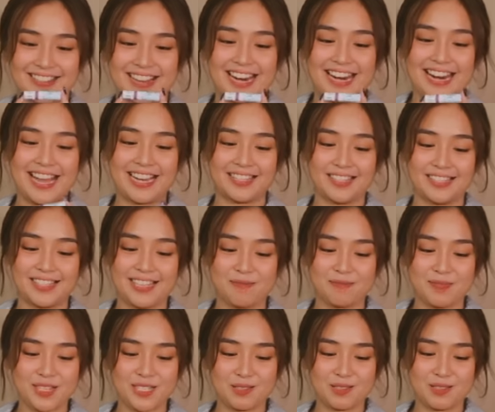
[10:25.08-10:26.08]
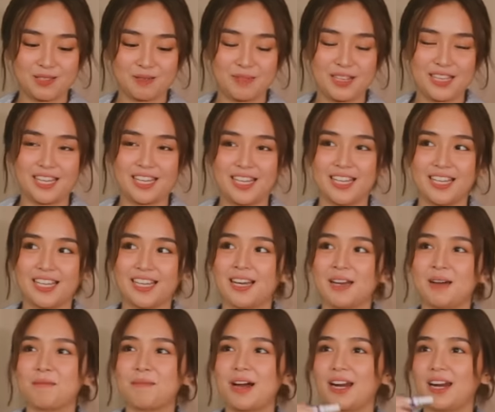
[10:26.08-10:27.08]
I like to keep this with me
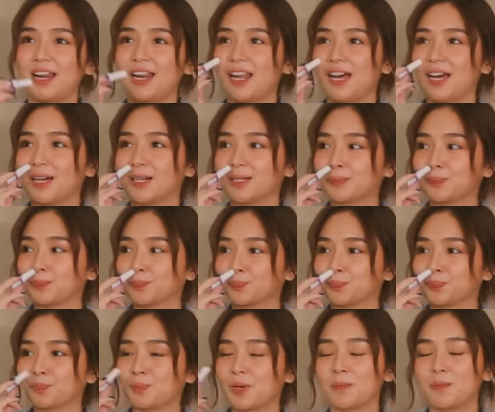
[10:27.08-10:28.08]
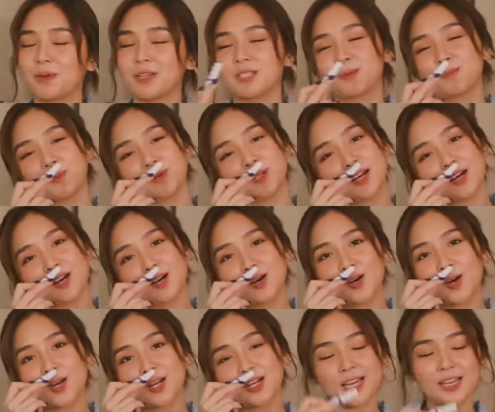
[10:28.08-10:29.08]
para lang pag may sipon
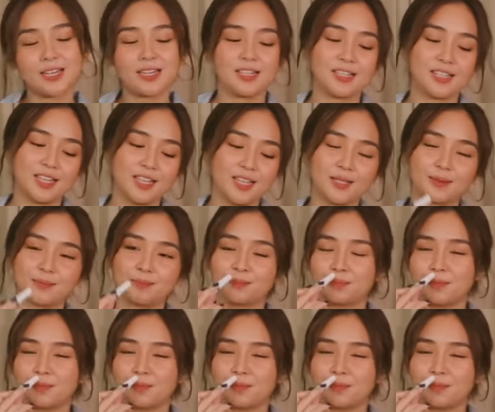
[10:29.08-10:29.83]
ako or anything.